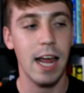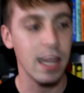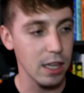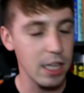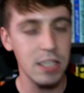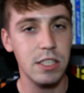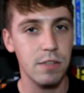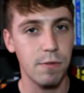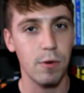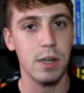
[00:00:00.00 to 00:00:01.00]
at
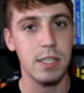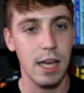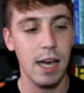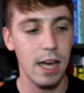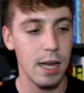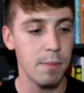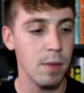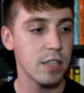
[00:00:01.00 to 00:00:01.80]
least for a time,